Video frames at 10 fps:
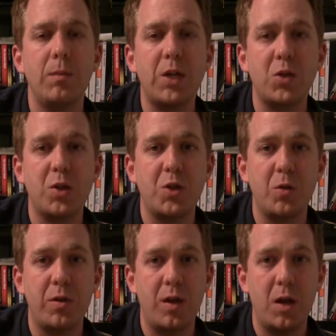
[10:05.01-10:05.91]
Make sure that your
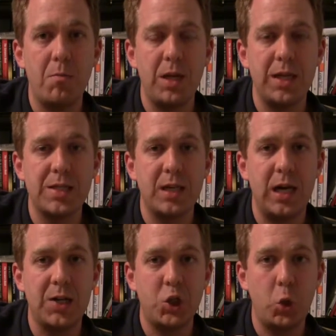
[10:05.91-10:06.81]
thumb is
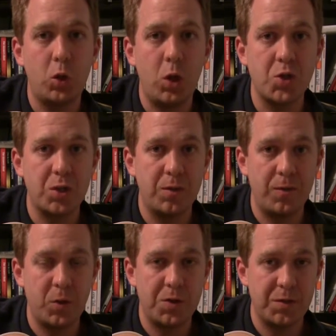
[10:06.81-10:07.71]
not too close to the
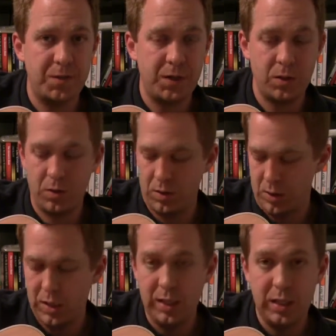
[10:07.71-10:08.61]
first finger,
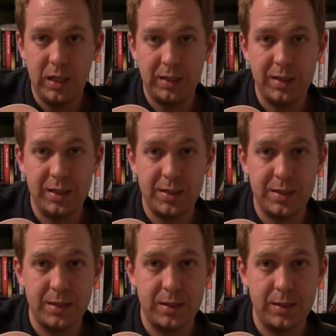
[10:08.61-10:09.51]
like this.